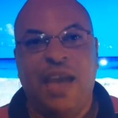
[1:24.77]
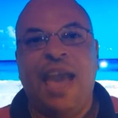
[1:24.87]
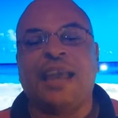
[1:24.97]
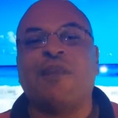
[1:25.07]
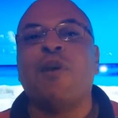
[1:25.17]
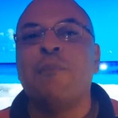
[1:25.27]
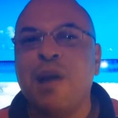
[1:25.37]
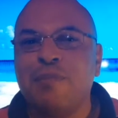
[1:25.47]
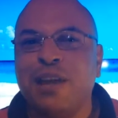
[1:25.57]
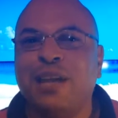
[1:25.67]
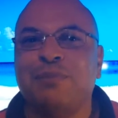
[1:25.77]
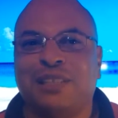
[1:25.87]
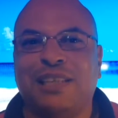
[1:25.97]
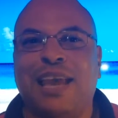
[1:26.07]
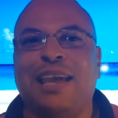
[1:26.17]
And I remember him
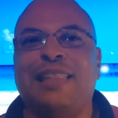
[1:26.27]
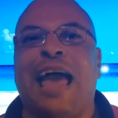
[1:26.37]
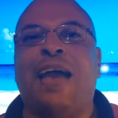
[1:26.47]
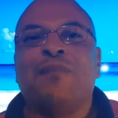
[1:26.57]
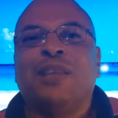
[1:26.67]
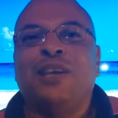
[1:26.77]
saying that,